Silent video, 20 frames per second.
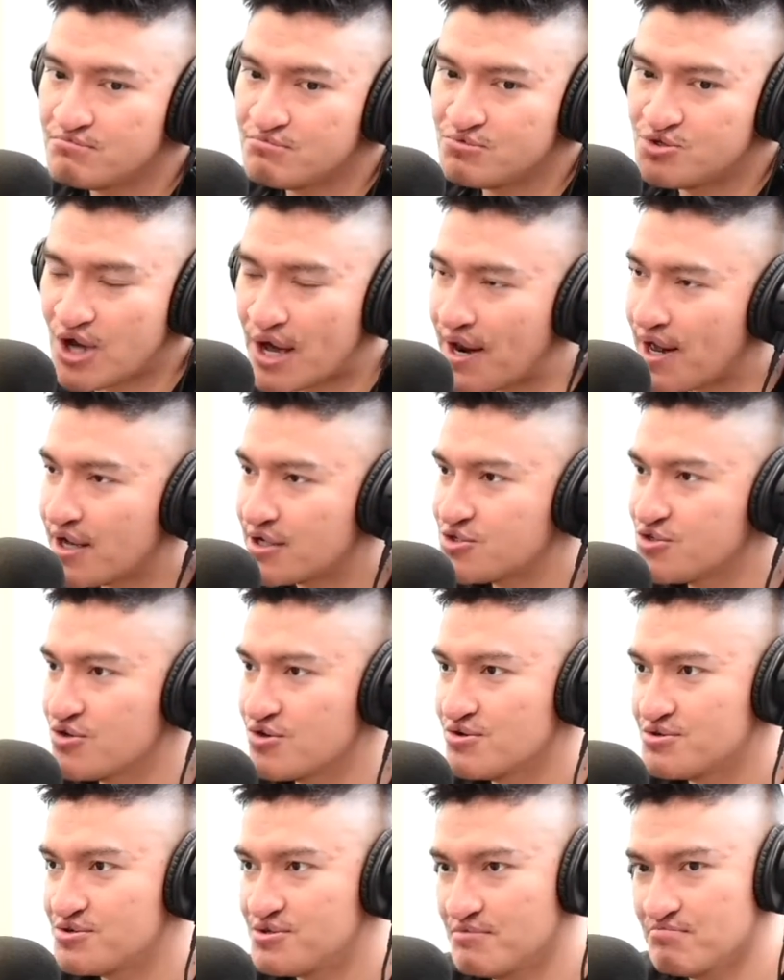Gen
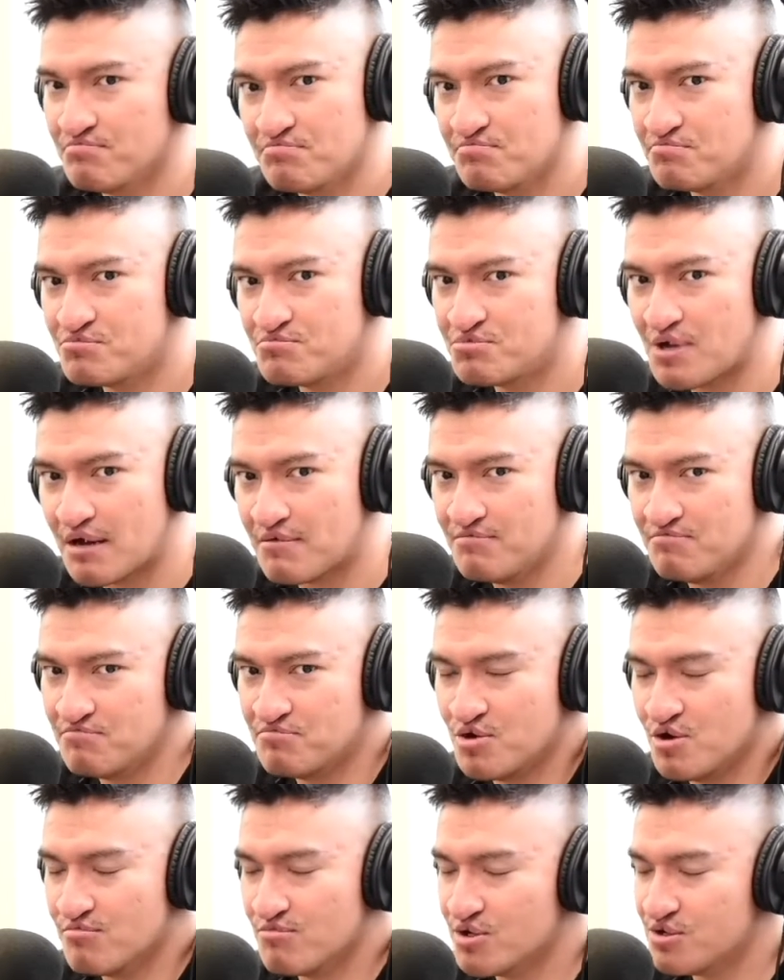Xers and
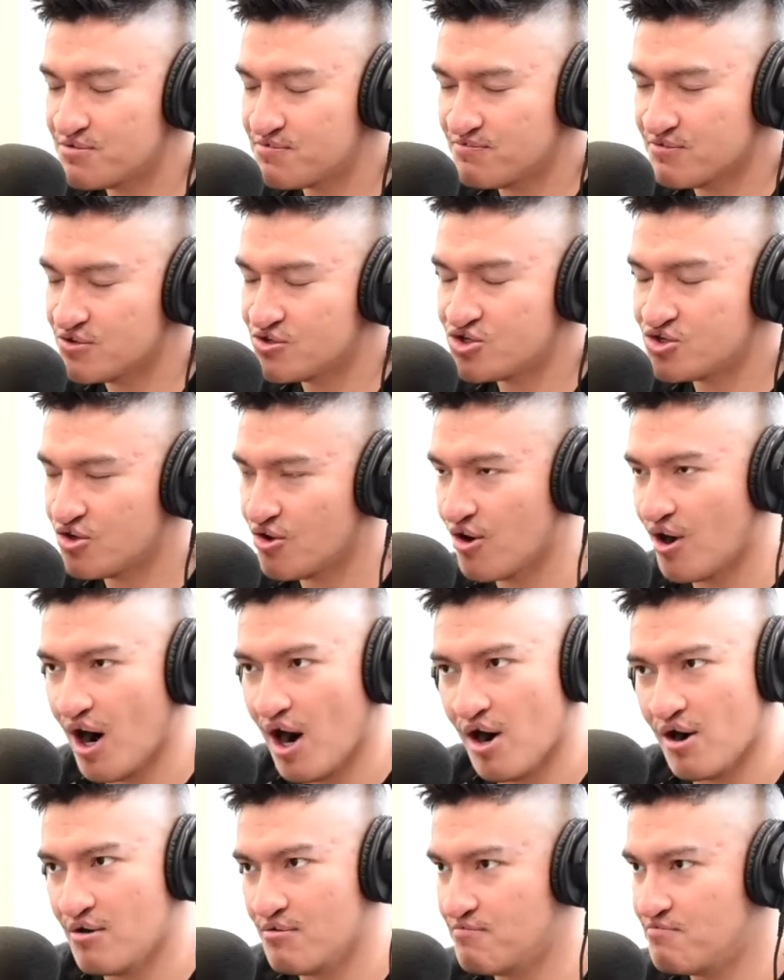Boomers for sure
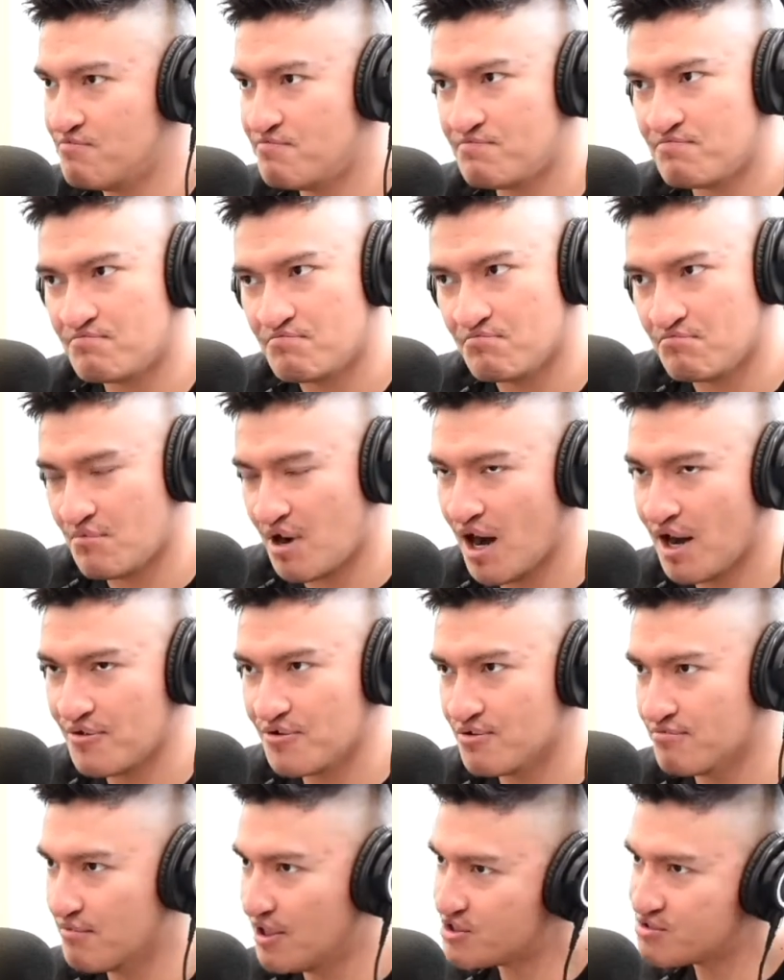are
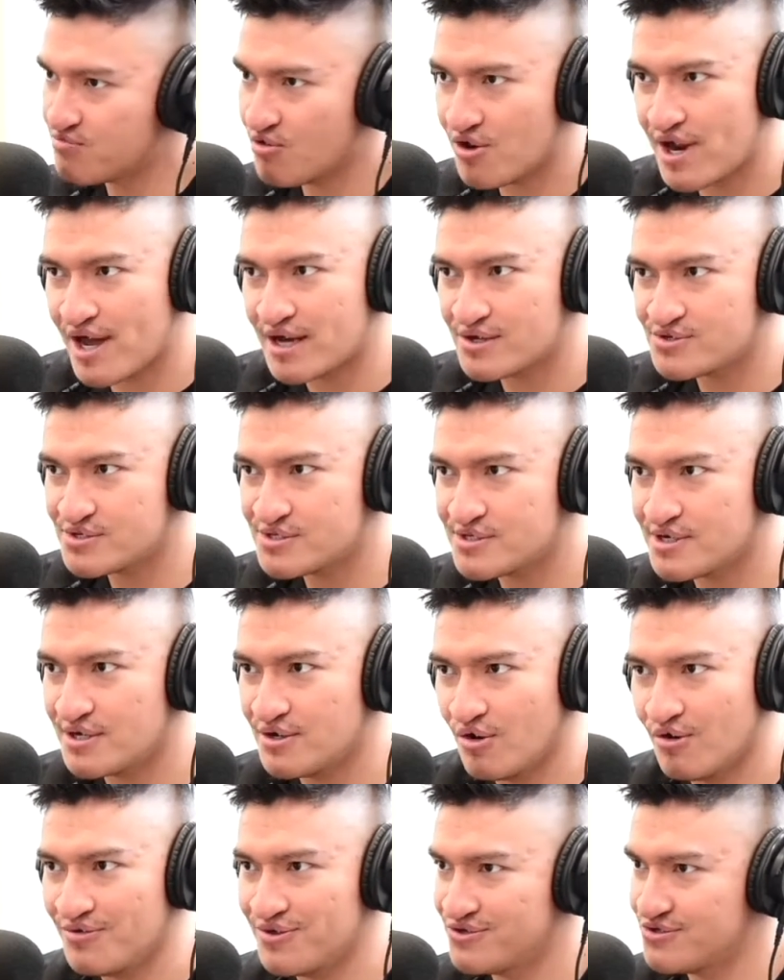either much more
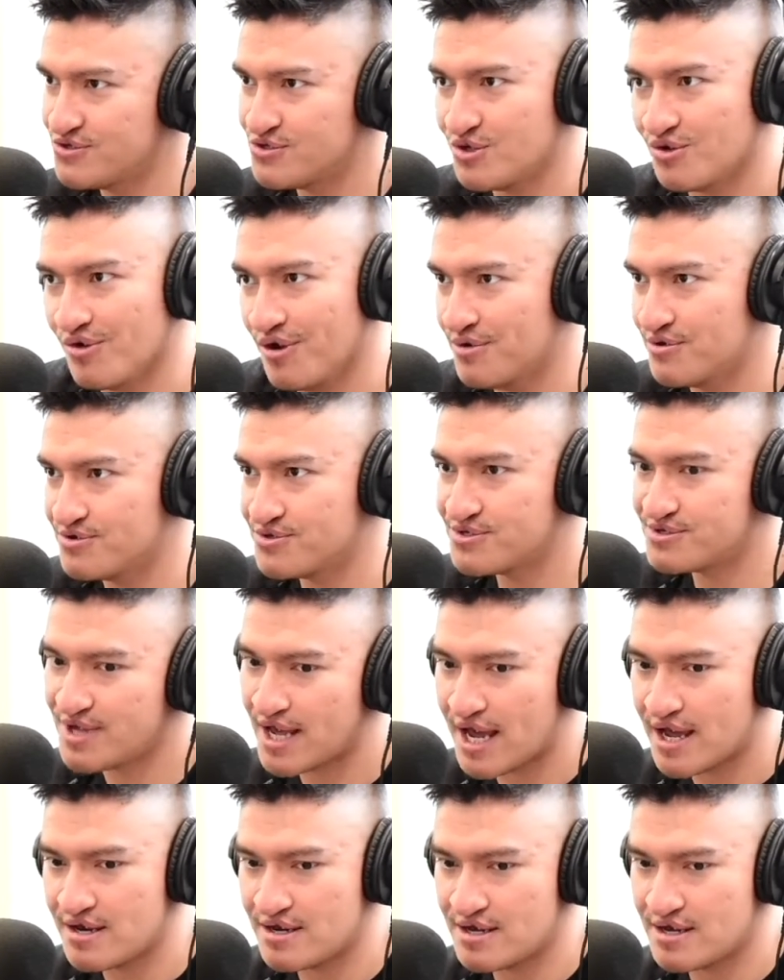hesitant or they just don't understand